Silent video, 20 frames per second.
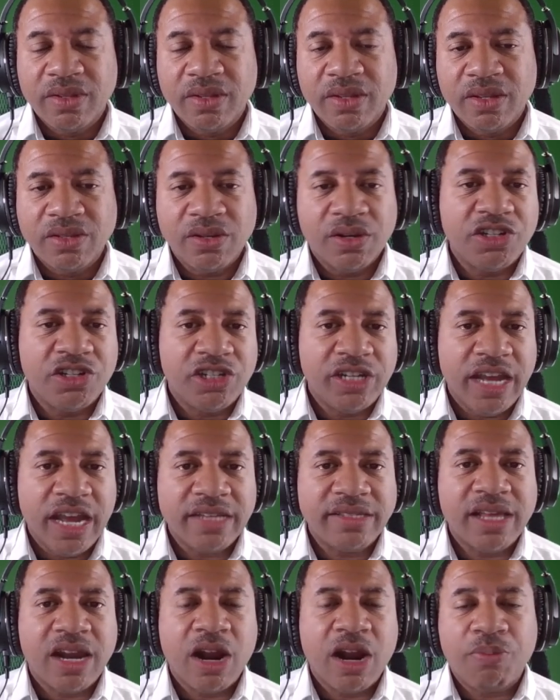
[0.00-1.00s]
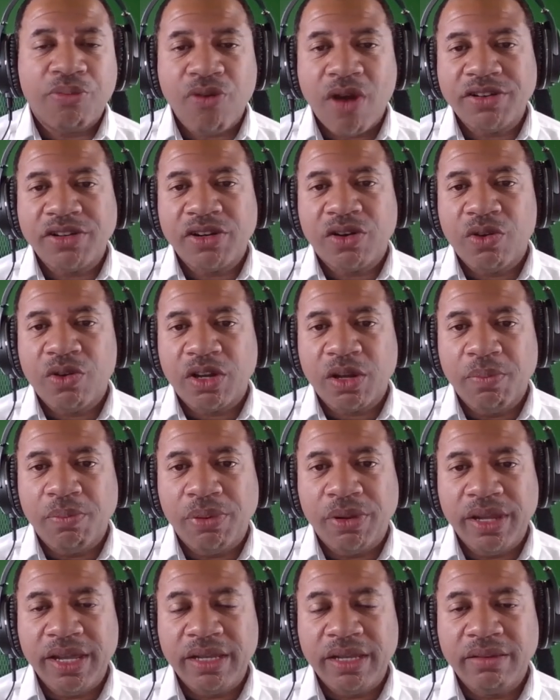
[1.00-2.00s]
So the chance that our project will
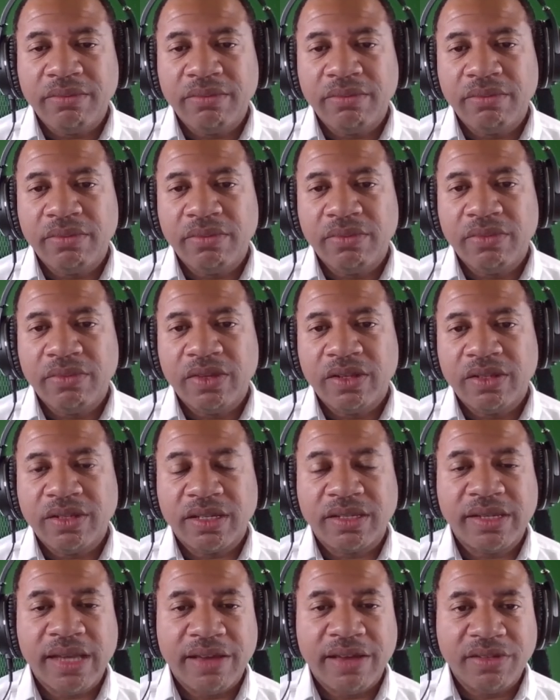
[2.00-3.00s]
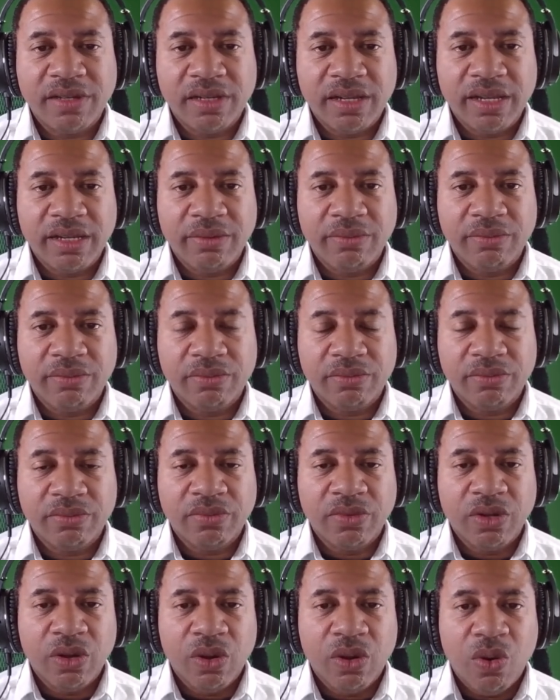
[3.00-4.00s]
complete successfully
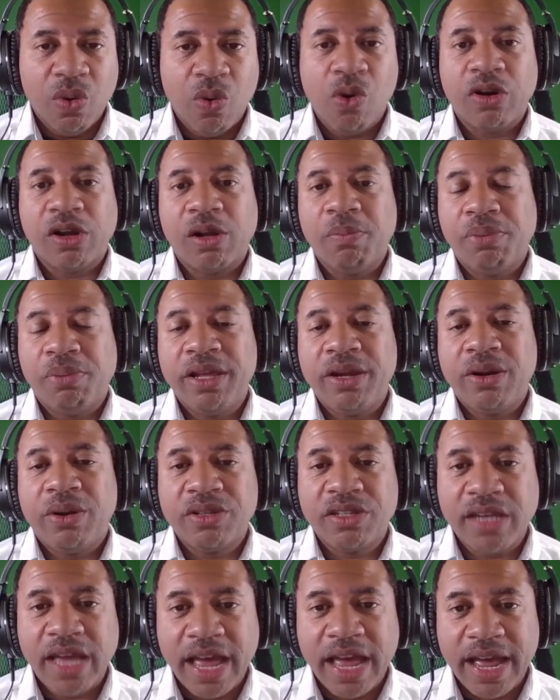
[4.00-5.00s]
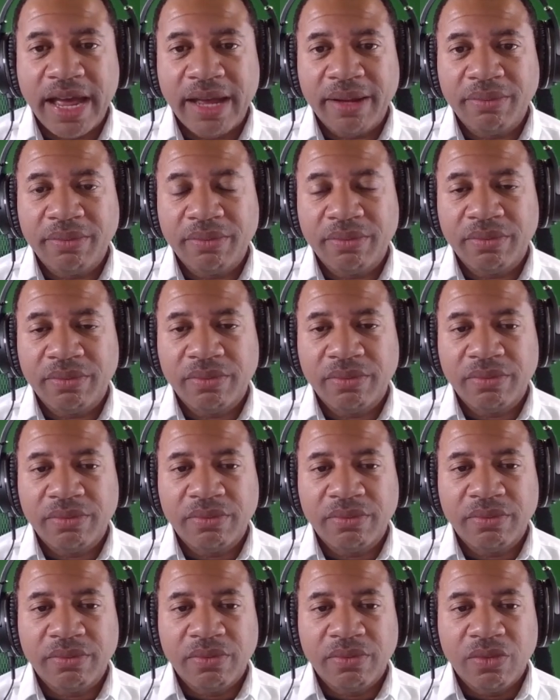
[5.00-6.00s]
or complete on time,
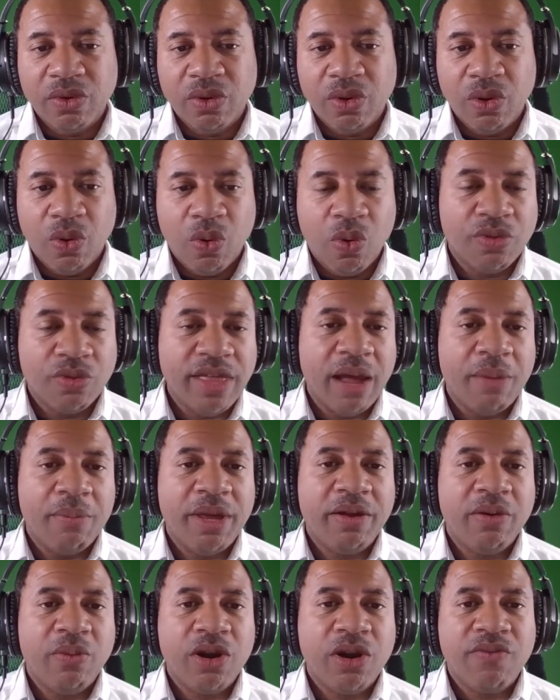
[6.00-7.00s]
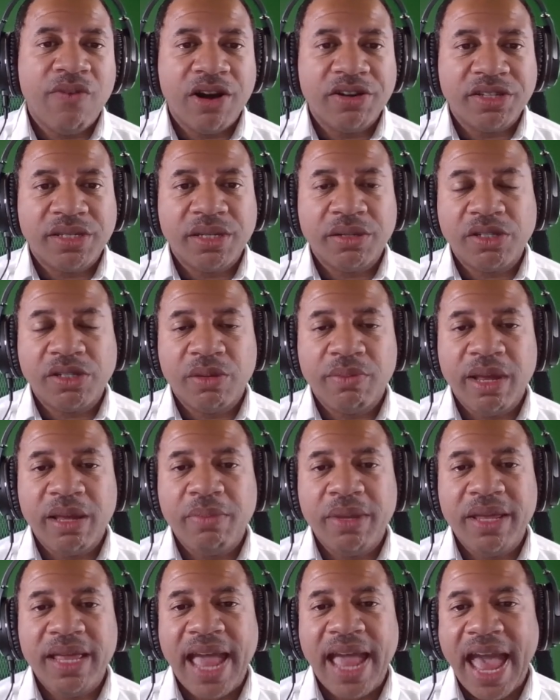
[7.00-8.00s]
or that one of our systems may
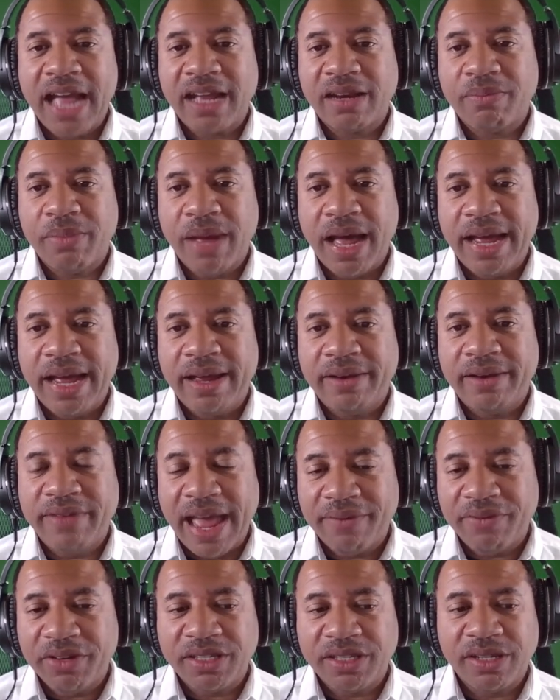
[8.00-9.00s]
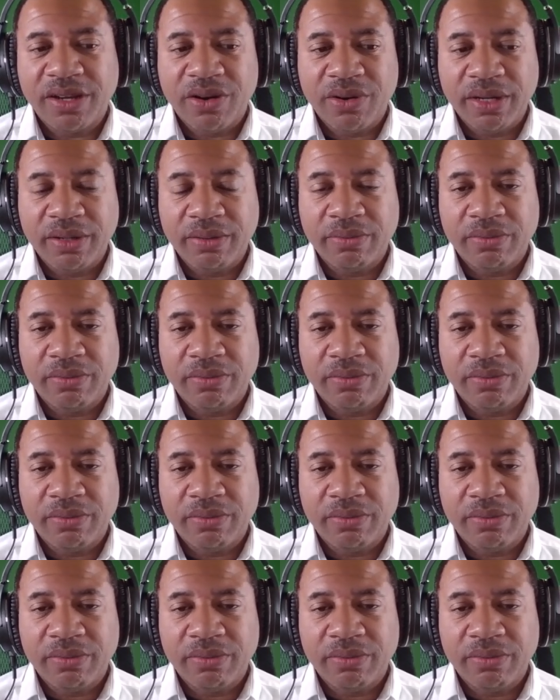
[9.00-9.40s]
be hacked by an adversary.